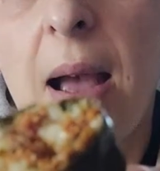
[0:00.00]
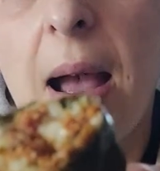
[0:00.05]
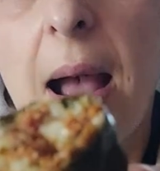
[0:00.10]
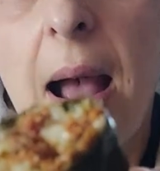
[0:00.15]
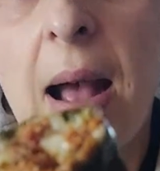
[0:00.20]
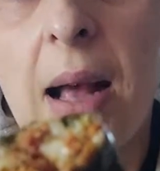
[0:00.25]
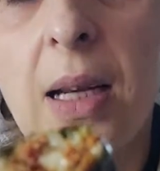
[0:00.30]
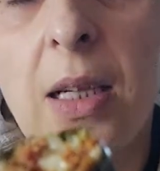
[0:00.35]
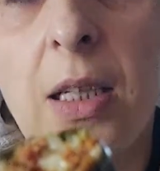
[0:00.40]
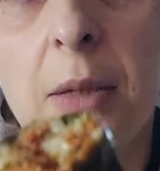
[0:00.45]

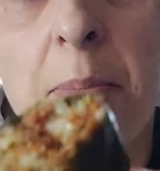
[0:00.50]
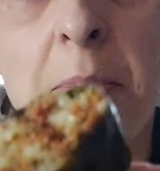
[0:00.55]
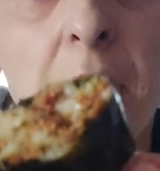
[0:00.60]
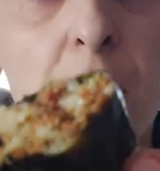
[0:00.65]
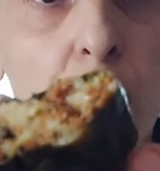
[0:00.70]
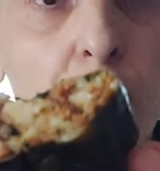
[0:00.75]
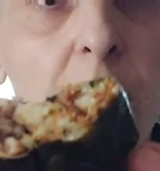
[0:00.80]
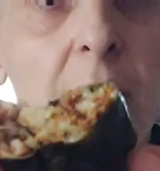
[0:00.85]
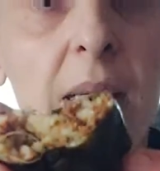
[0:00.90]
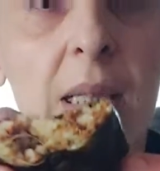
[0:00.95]
and
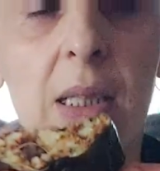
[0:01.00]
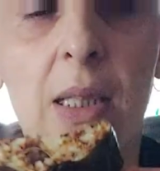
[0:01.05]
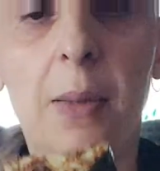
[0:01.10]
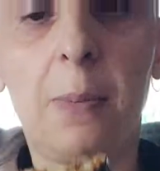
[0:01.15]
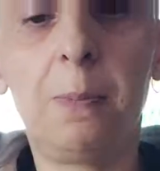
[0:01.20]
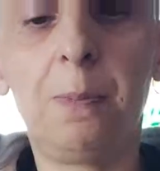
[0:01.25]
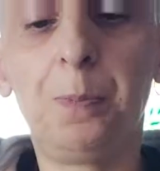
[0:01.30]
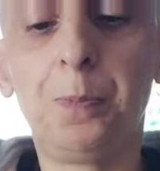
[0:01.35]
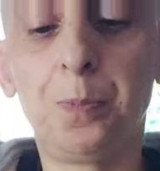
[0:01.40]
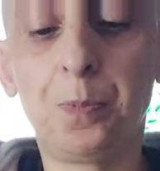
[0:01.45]
mincemeat,
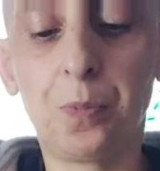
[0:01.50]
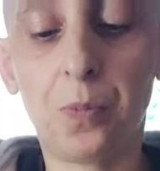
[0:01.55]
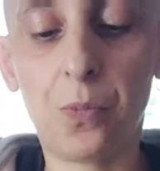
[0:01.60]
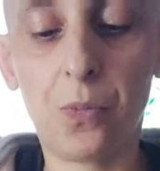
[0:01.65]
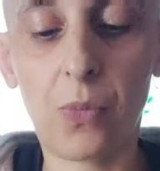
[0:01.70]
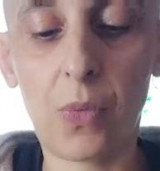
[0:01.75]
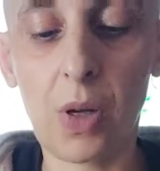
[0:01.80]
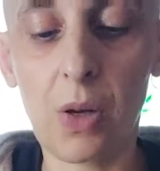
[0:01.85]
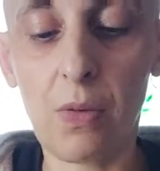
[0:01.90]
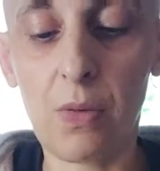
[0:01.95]

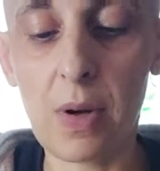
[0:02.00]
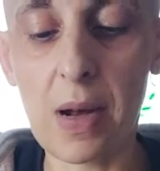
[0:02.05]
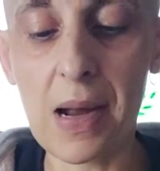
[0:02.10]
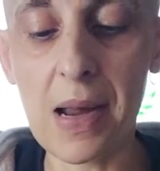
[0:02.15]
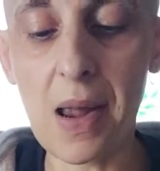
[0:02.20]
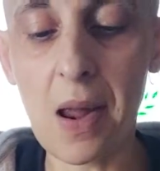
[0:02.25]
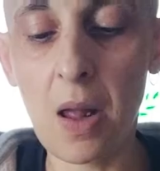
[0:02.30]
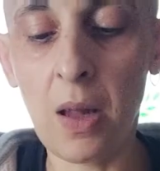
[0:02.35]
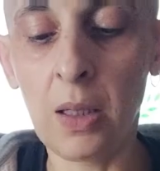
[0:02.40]
right?